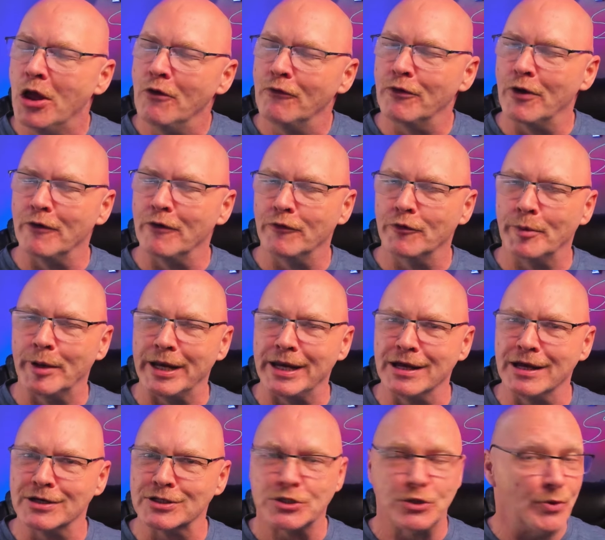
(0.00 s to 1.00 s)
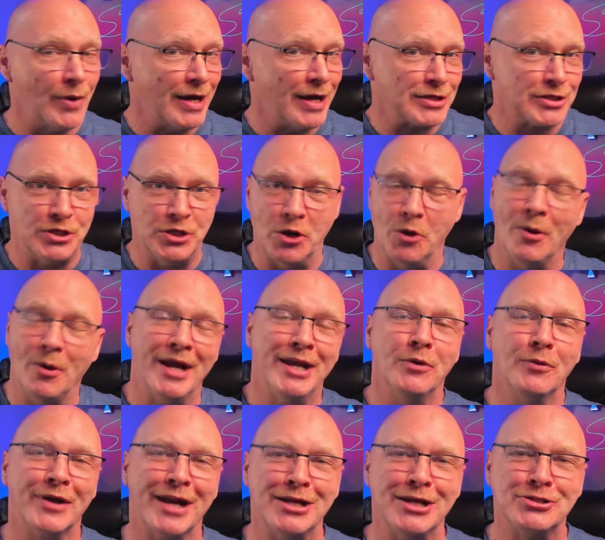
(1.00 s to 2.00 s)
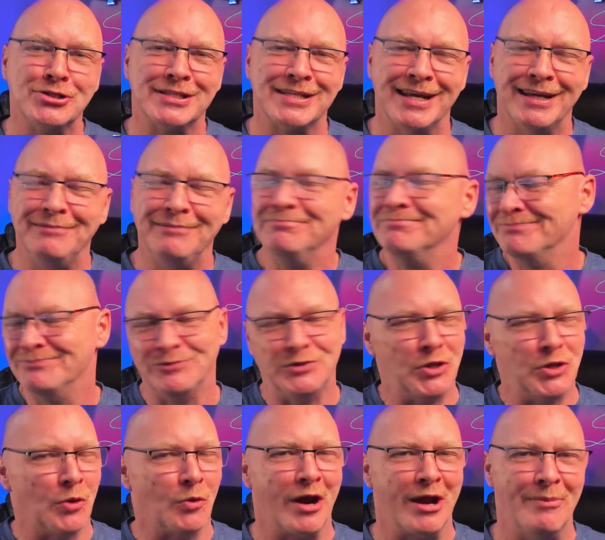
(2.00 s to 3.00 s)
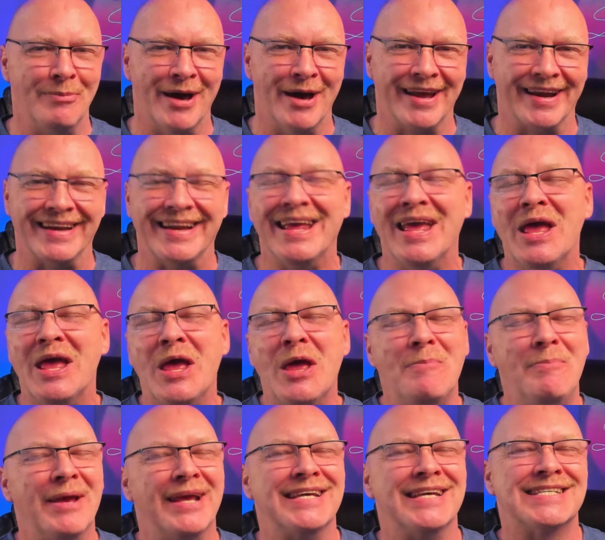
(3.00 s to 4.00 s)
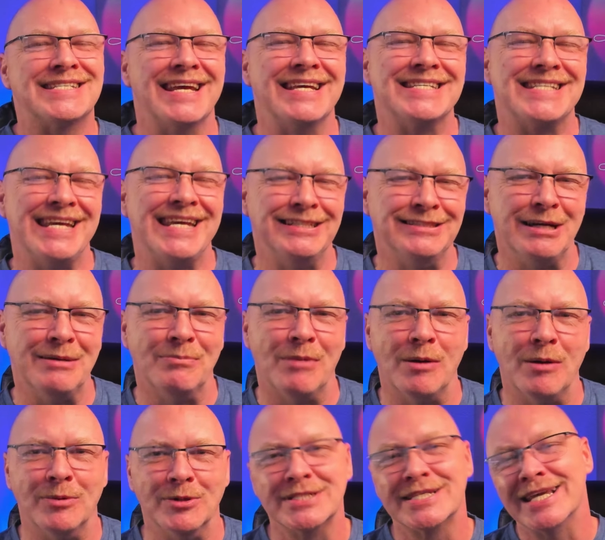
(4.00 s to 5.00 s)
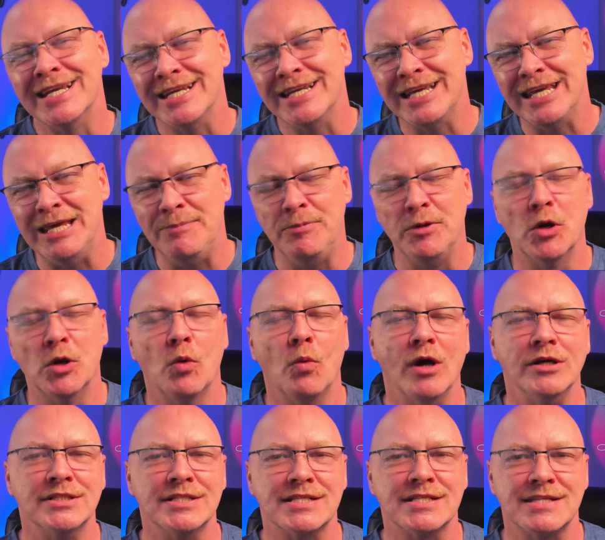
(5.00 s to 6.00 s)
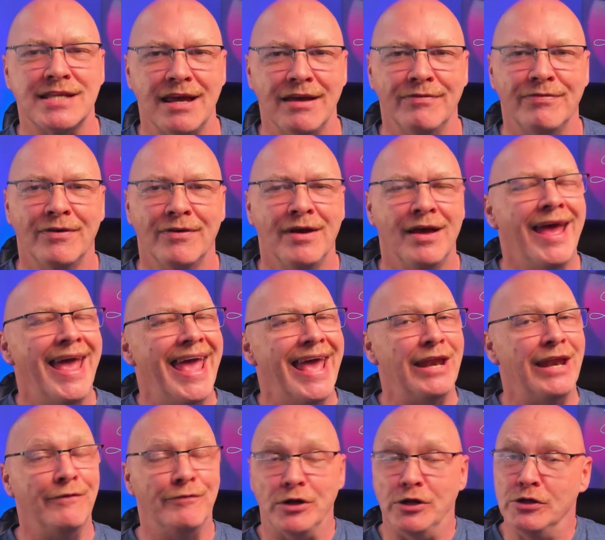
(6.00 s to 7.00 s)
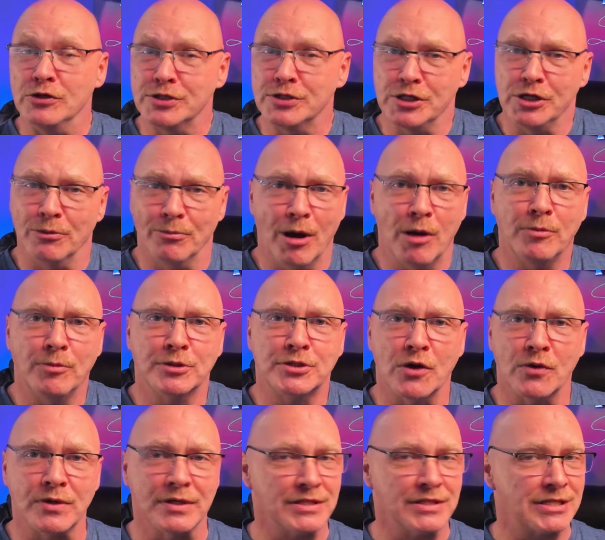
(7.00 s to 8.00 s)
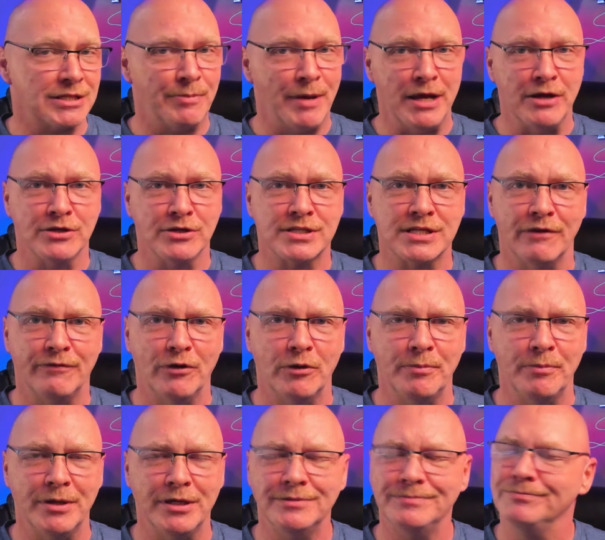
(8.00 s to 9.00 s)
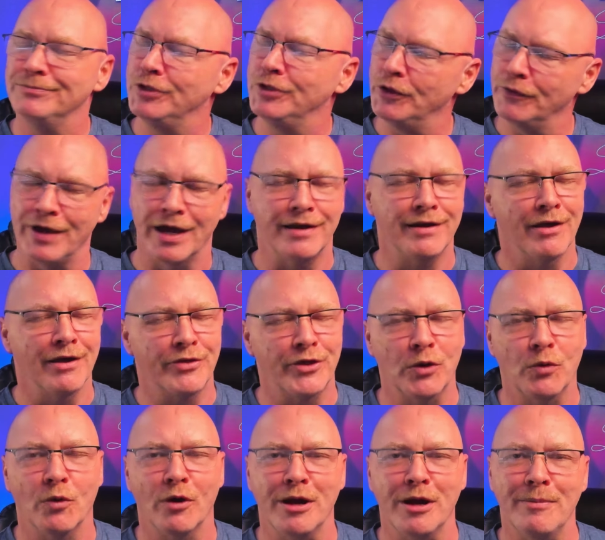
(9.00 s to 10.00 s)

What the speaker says: For everybody else who has no idea what I just said, don't worry about it. Biggest thing is Helium Mobile is going to keep your wallet safe. And if you're using your mobile tokens to pay your cell phone bill, you've got nothing to worry